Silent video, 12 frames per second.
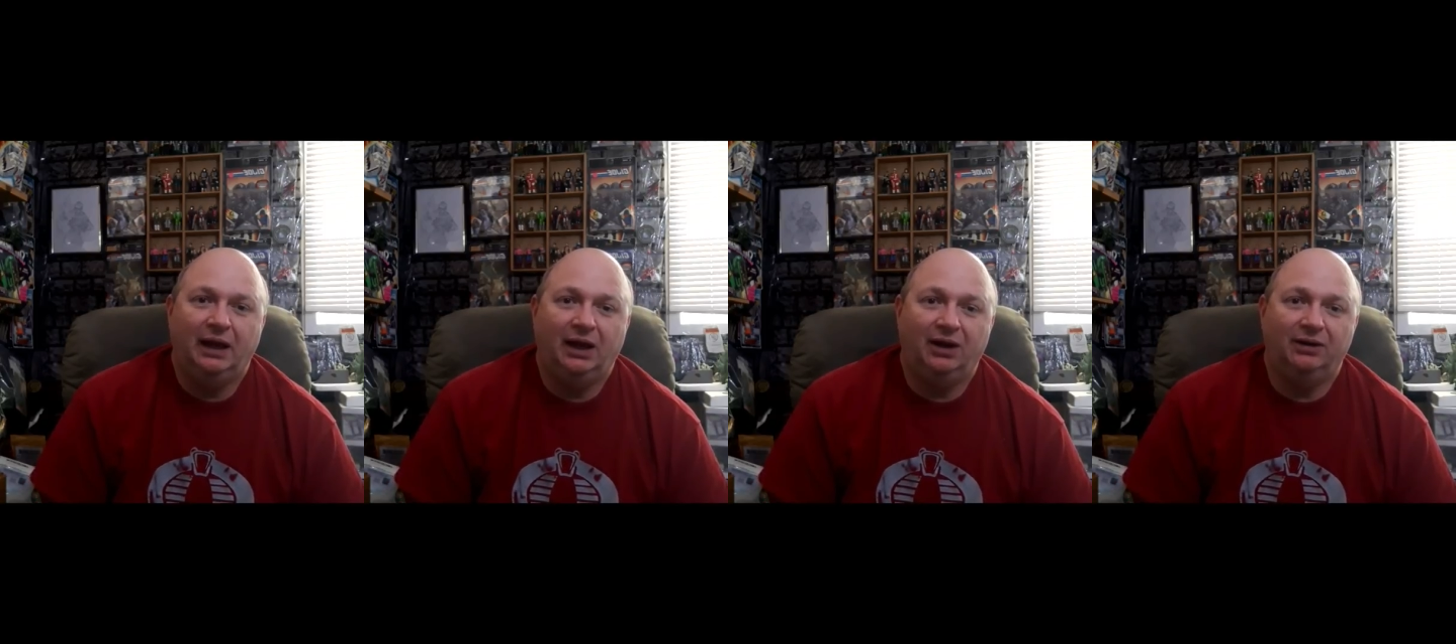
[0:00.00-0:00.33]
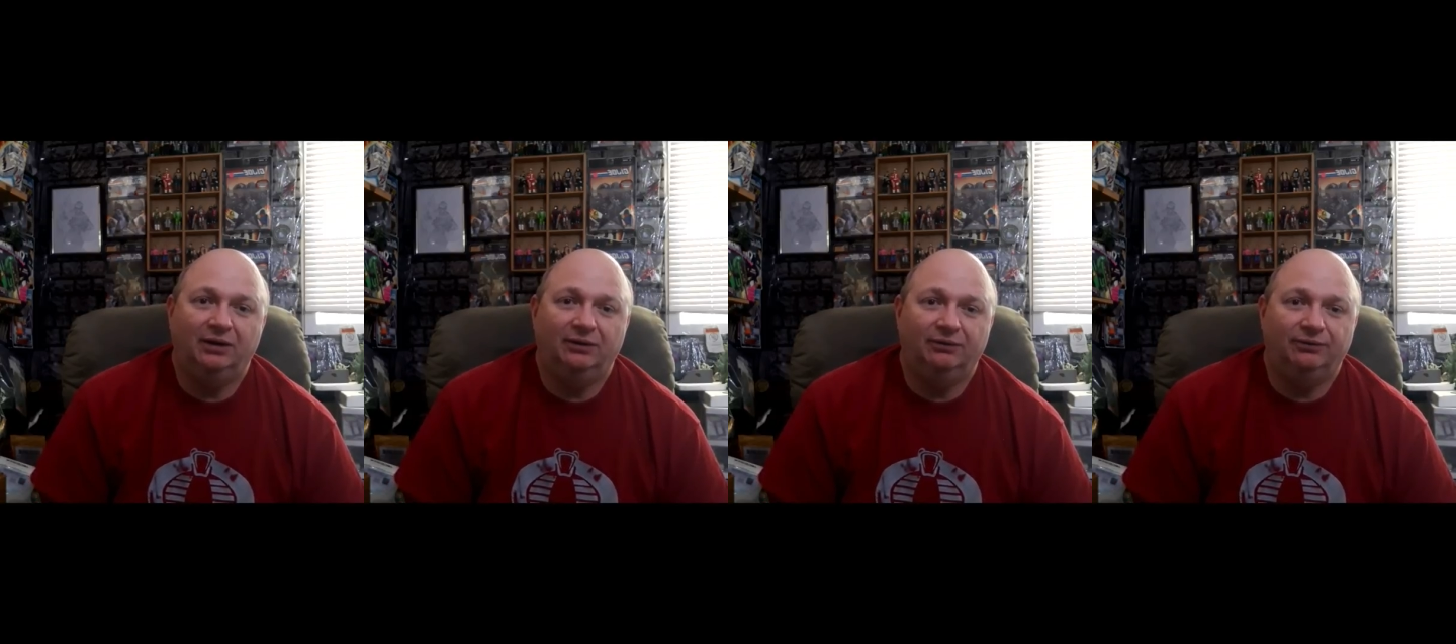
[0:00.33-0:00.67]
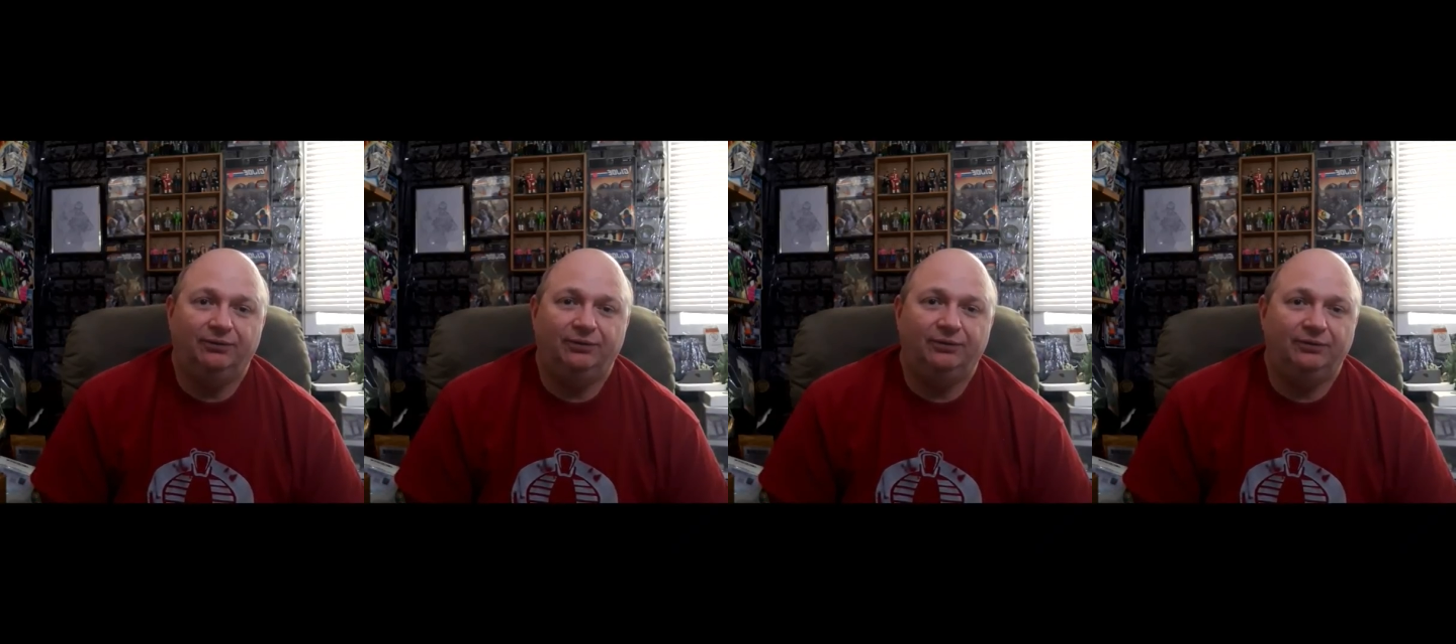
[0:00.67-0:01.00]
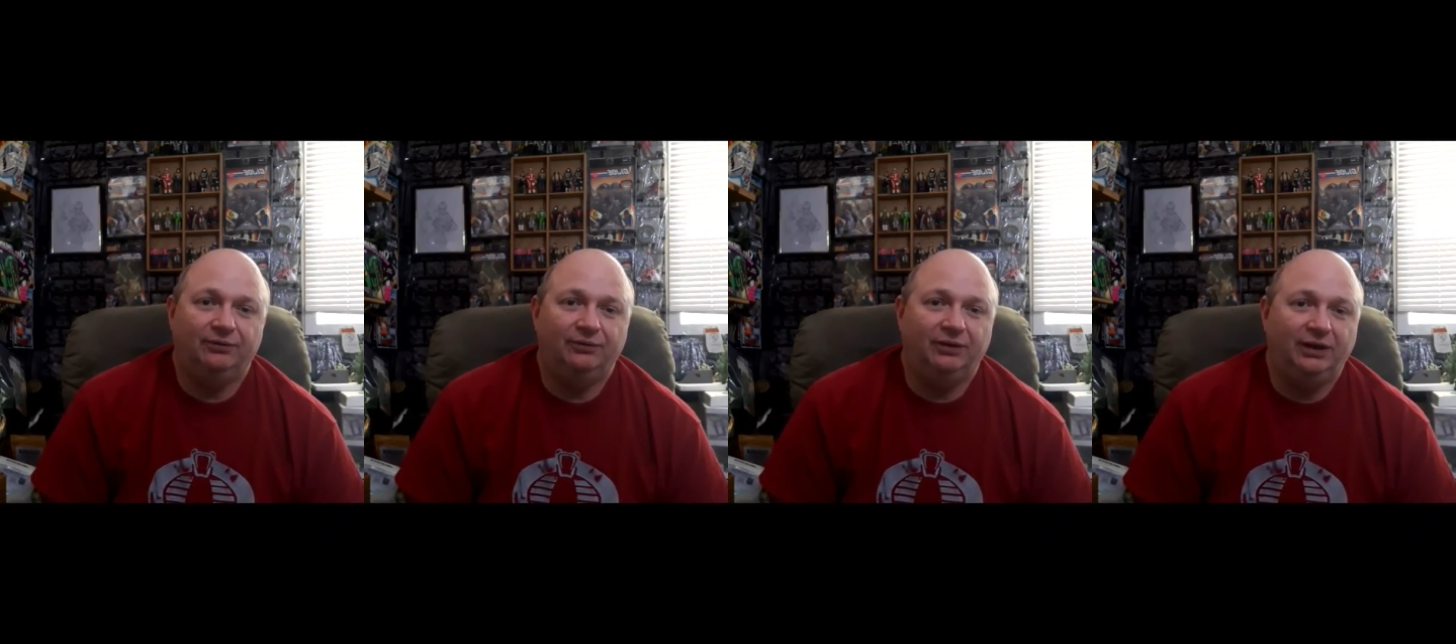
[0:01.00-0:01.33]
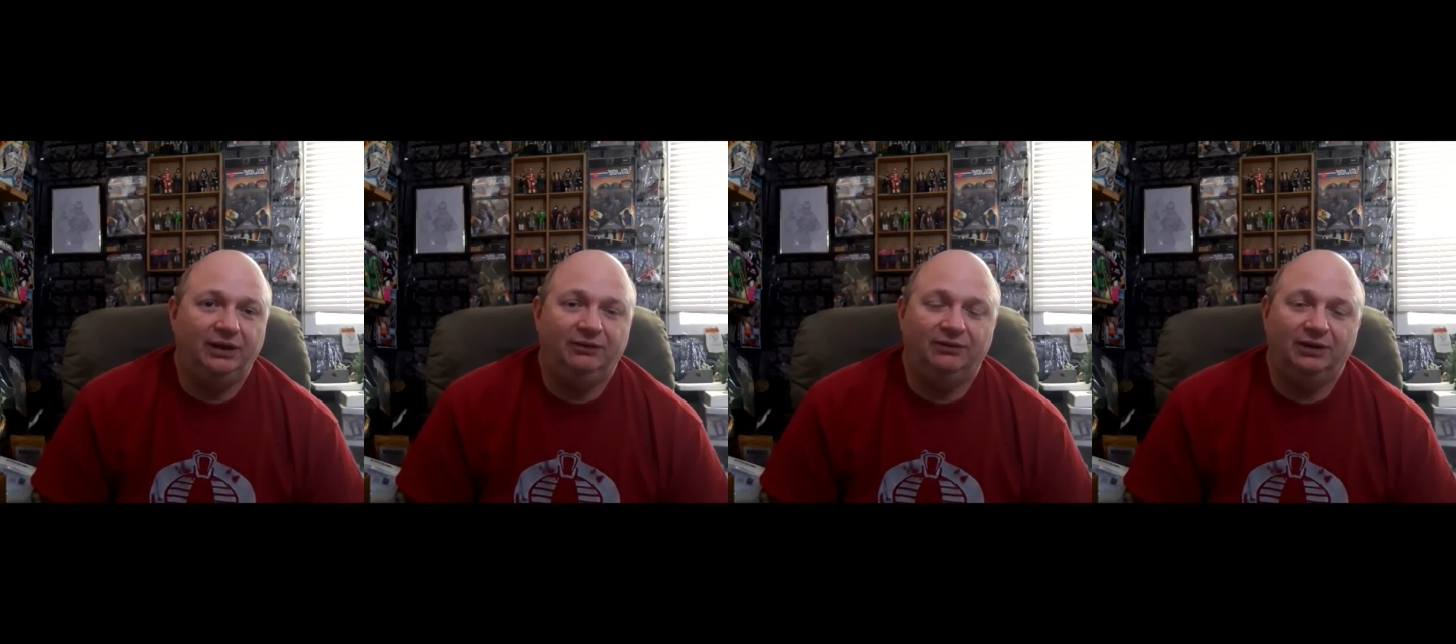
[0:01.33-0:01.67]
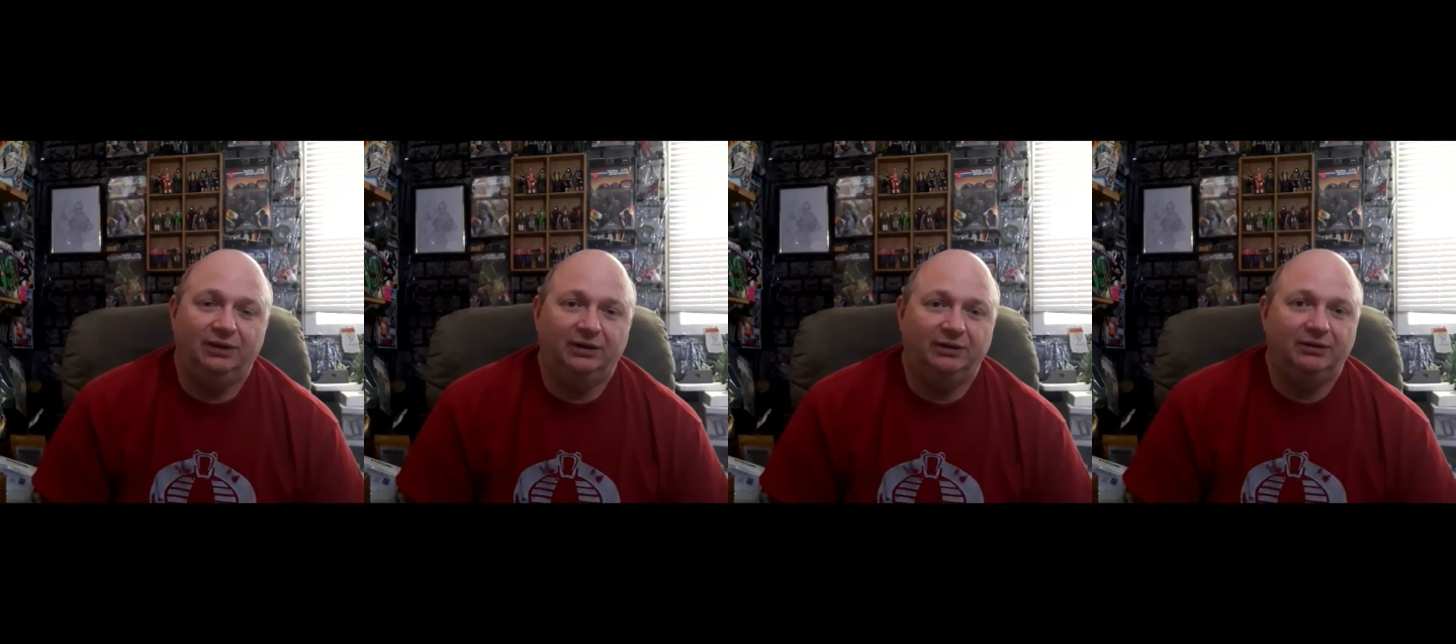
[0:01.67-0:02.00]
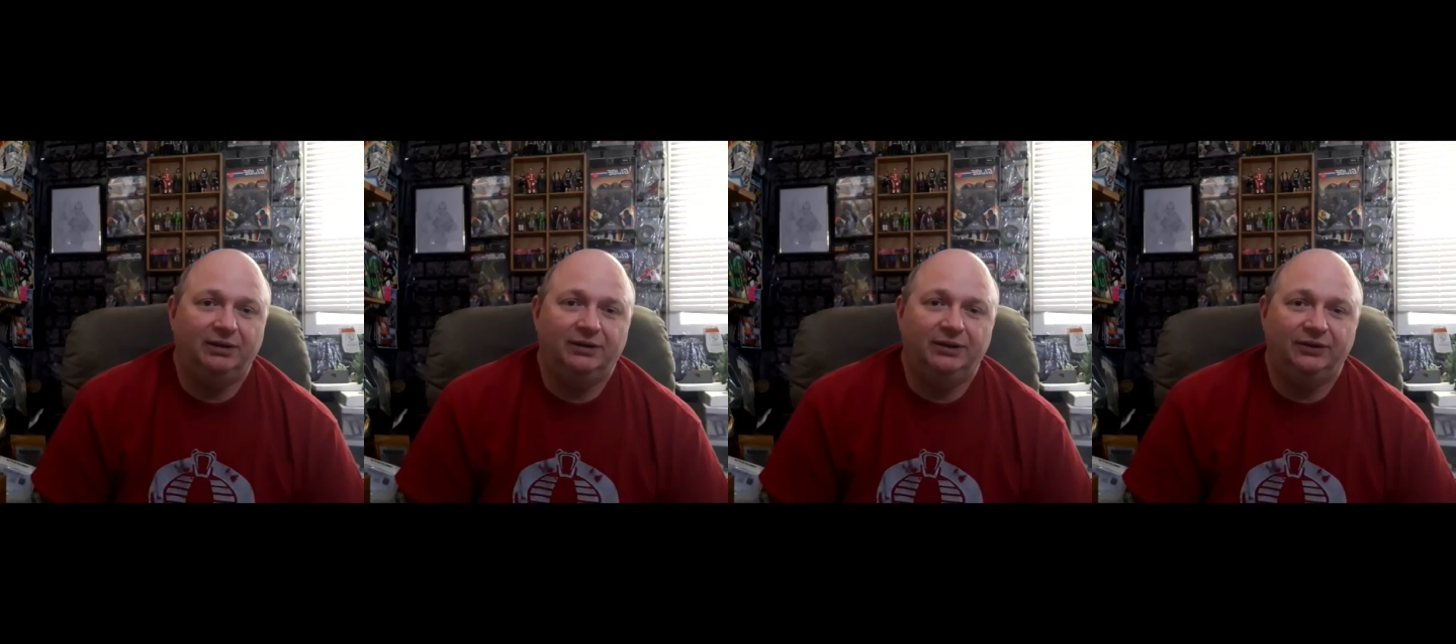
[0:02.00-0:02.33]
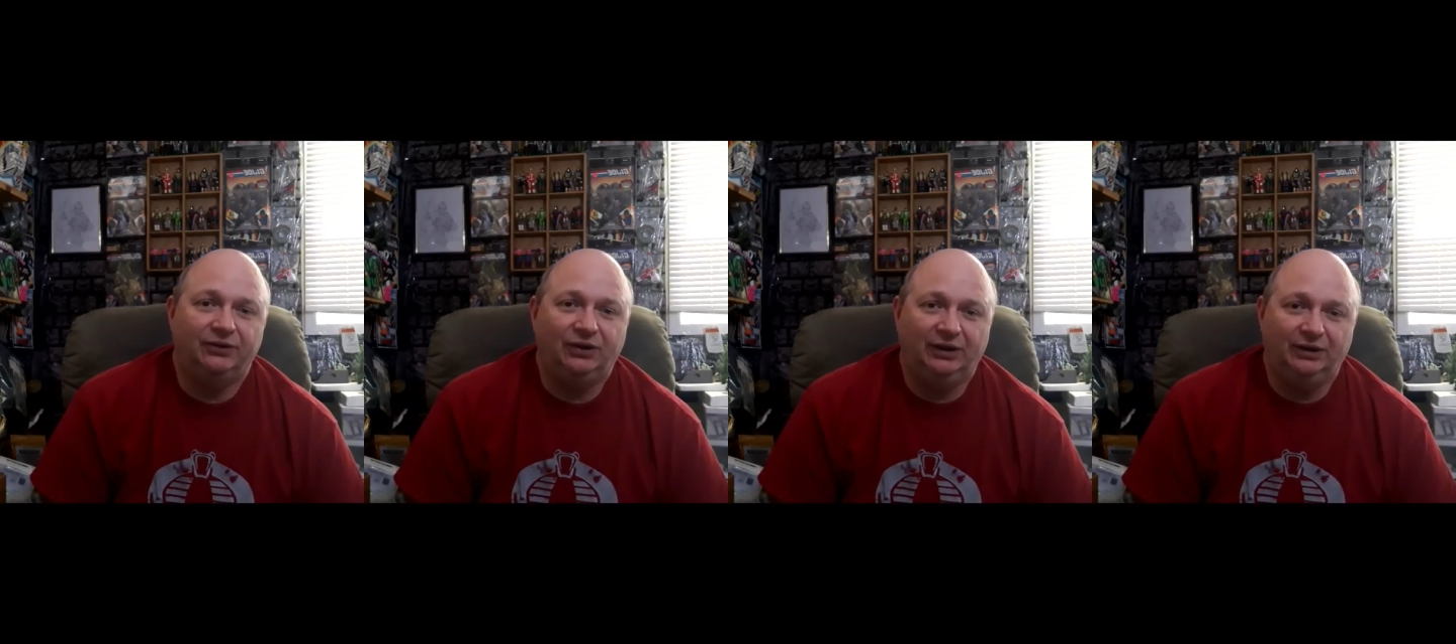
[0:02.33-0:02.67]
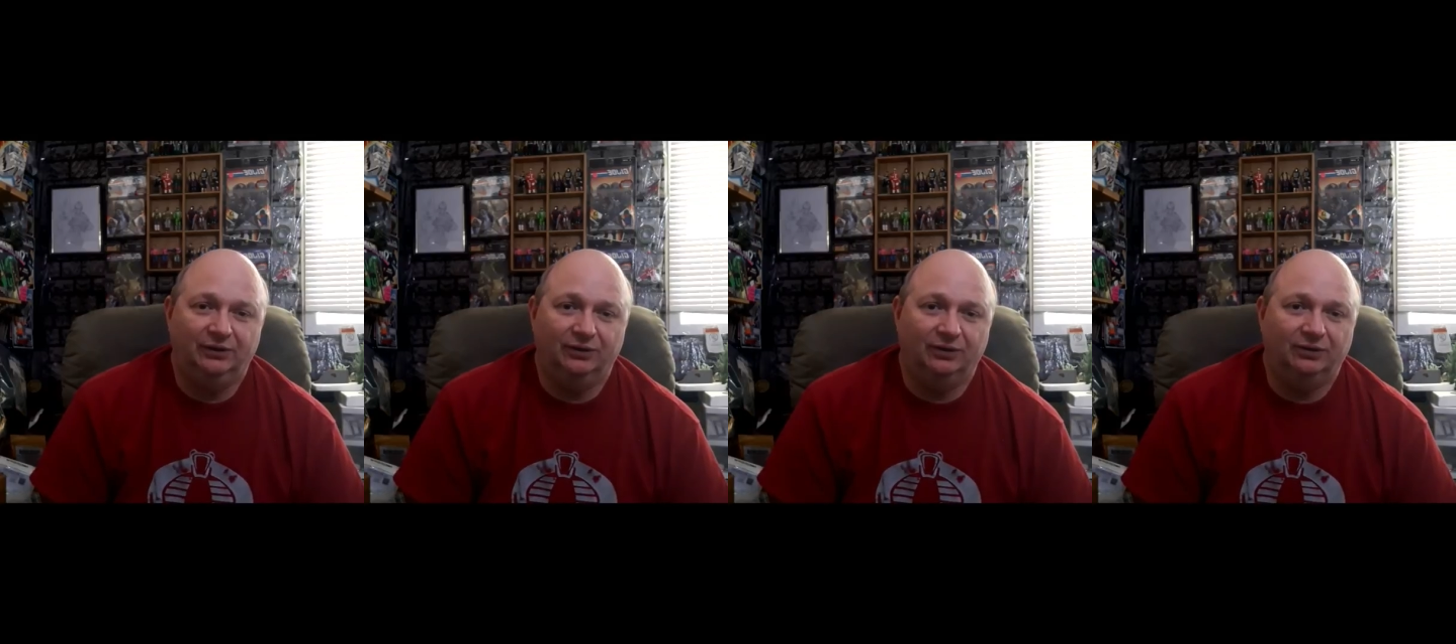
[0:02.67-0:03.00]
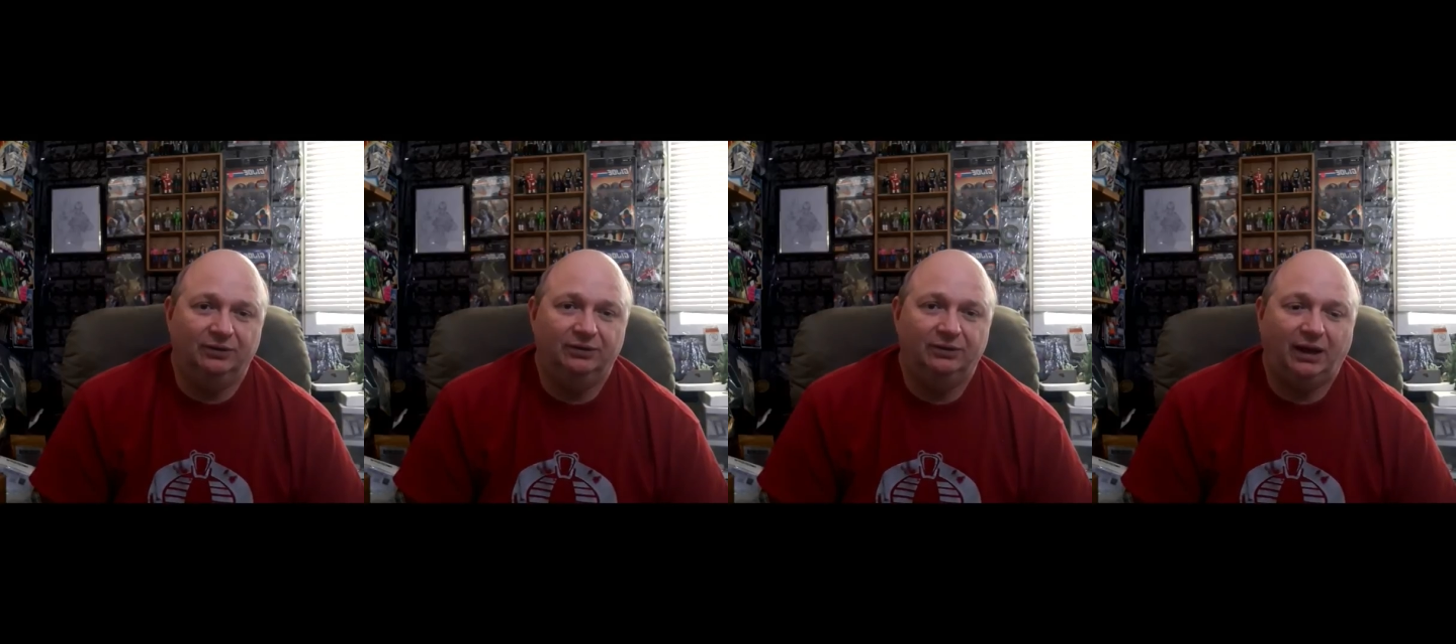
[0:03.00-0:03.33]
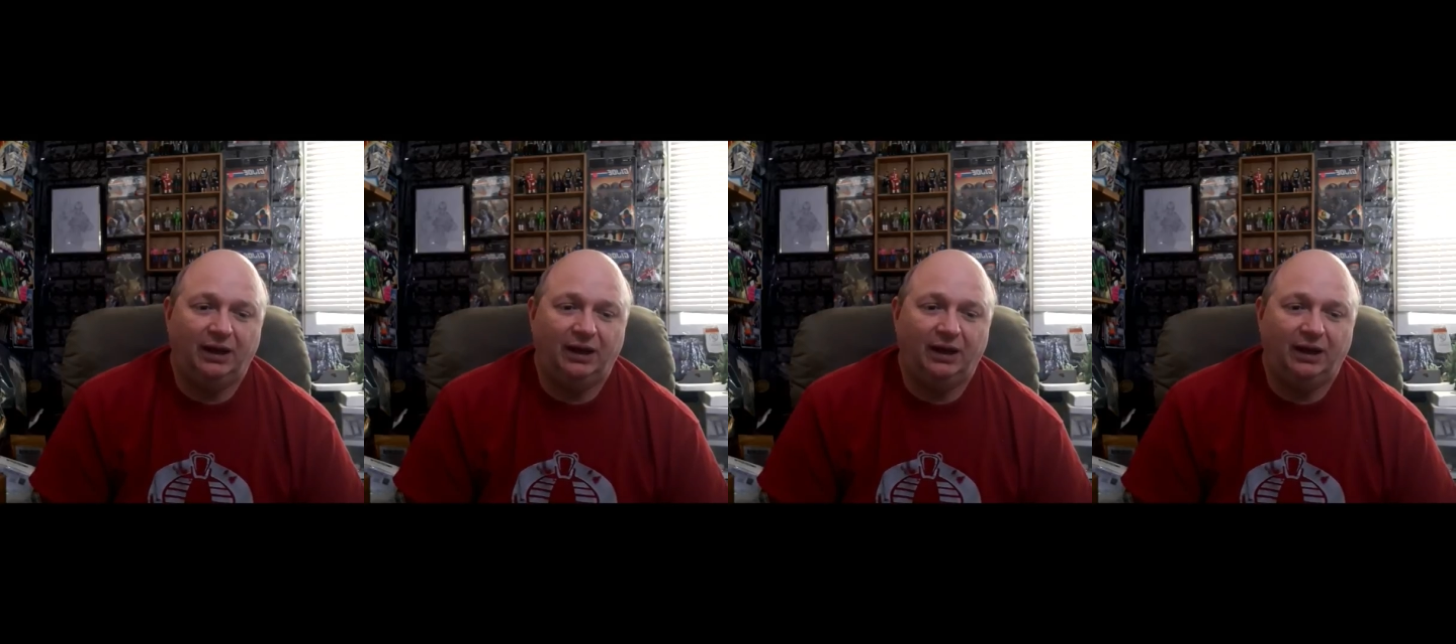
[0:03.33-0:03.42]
out of even the single